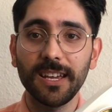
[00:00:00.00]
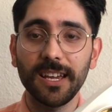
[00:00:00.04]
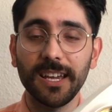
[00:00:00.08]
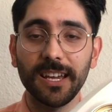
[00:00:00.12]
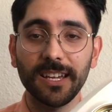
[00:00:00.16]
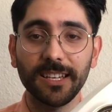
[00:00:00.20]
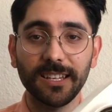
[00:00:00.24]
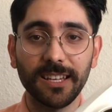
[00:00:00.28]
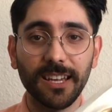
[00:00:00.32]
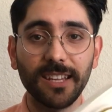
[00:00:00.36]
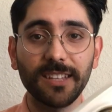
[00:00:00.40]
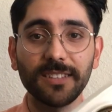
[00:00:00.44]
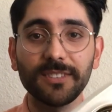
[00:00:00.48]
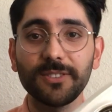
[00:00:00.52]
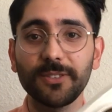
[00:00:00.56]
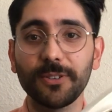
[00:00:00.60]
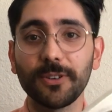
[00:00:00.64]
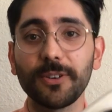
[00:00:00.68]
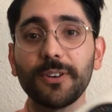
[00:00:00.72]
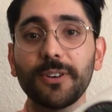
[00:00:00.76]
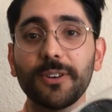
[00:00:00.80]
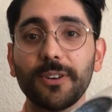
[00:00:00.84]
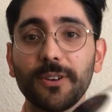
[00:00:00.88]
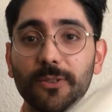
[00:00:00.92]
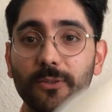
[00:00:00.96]
in case
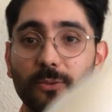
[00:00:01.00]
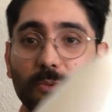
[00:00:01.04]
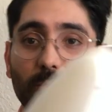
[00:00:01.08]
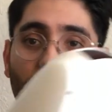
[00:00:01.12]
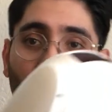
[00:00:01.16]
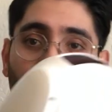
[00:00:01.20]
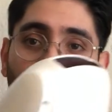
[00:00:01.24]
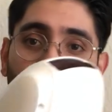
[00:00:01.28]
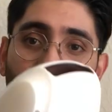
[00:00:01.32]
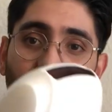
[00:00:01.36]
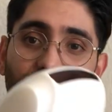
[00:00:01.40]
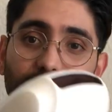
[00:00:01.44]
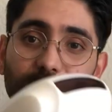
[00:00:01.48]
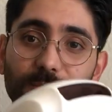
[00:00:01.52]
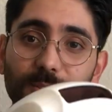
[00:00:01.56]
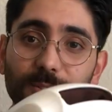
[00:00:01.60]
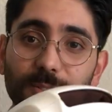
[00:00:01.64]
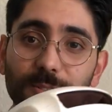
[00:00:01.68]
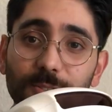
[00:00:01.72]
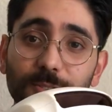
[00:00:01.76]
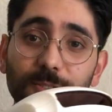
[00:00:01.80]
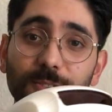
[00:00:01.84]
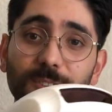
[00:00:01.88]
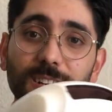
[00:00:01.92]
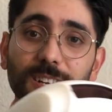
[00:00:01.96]
you're wanting
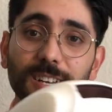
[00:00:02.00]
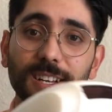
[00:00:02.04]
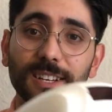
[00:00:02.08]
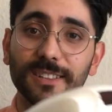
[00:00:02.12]
to